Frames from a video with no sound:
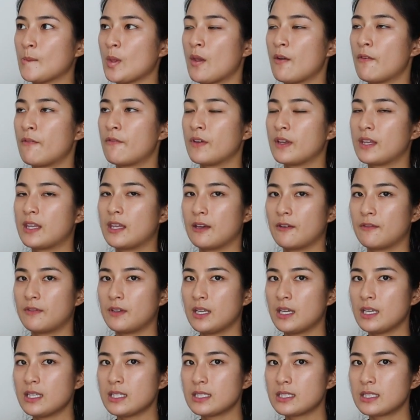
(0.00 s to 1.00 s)

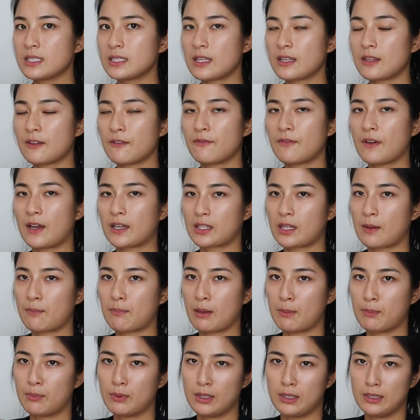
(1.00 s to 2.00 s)
Forgiveness, that the fact that
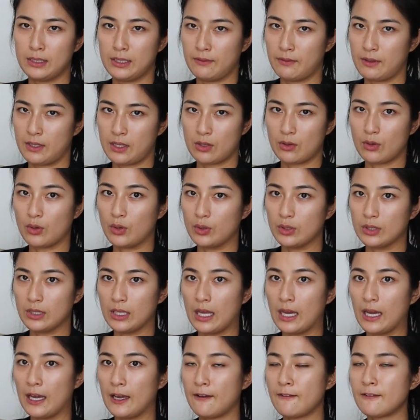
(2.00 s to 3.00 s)
people are living their own
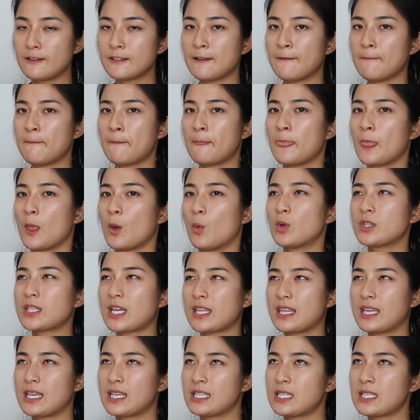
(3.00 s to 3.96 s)
lives, which I think